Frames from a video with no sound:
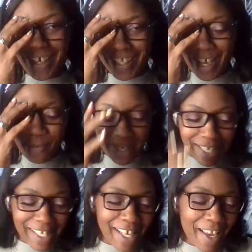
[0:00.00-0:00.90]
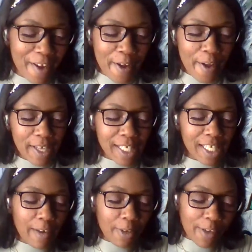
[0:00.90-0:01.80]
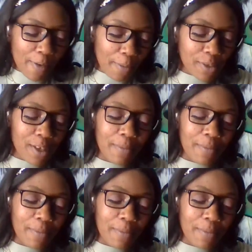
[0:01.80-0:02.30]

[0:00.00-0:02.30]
Y'all hear the ambulance? It says never give up on